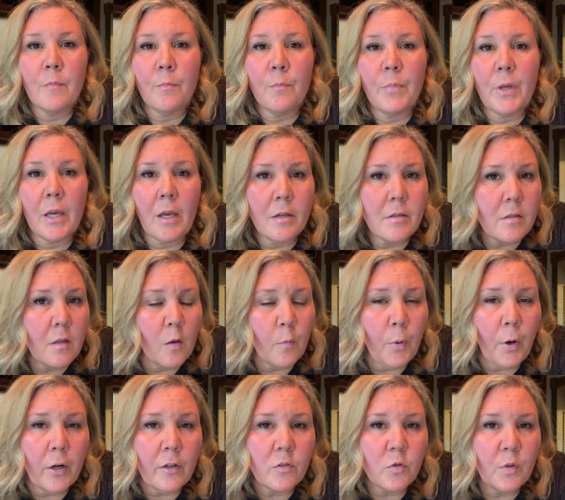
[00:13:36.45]
because of the
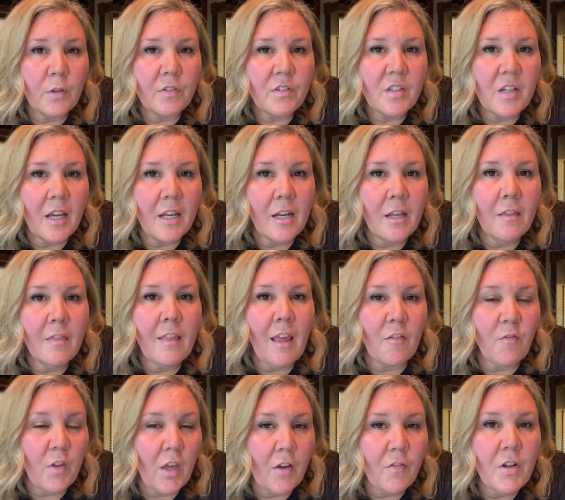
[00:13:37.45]
parks we've stayed in,
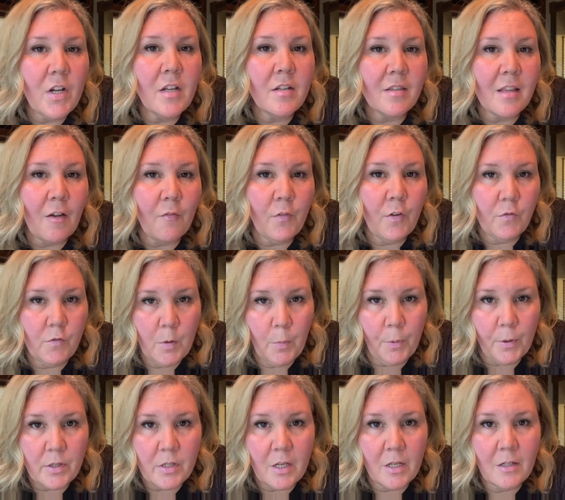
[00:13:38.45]
they've given us that
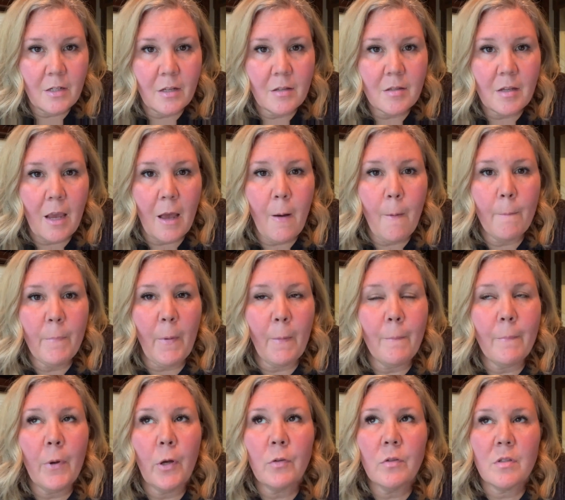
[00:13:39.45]
50% discount, but
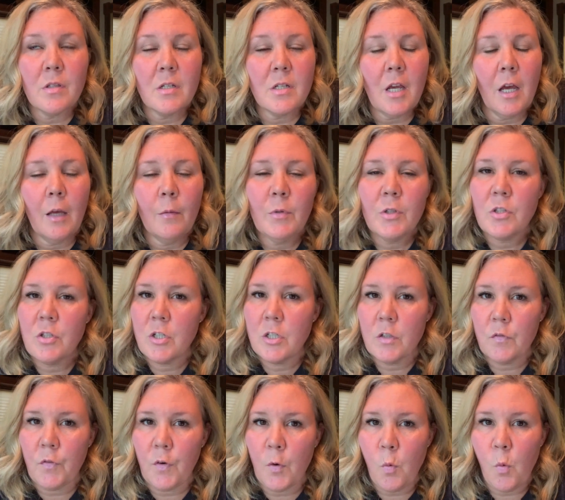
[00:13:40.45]
most of the time it's
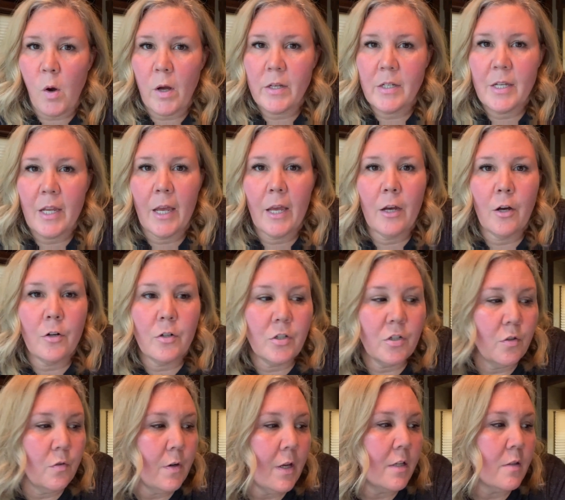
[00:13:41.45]
just for 1 day or
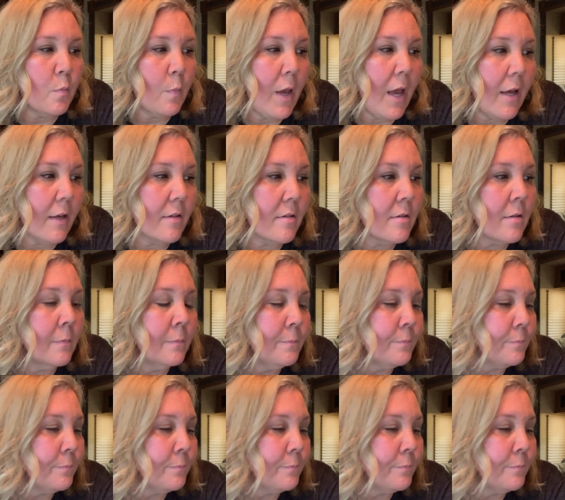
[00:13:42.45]
2 days max.